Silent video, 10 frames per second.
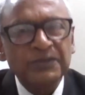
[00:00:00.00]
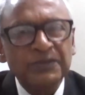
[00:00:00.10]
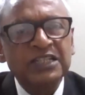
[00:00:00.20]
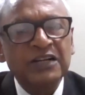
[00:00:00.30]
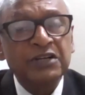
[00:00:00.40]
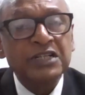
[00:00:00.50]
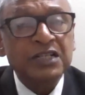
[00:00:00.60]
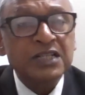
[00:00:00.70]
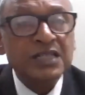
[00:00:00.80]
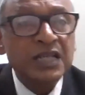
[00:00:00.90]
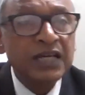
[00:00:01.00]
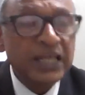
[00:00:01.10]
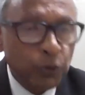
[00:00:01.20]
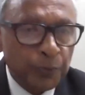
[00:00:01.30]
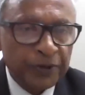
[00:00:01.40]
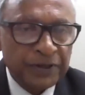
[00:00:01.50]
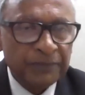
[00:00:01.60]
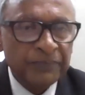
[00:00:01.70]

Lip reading: but generation is equipment.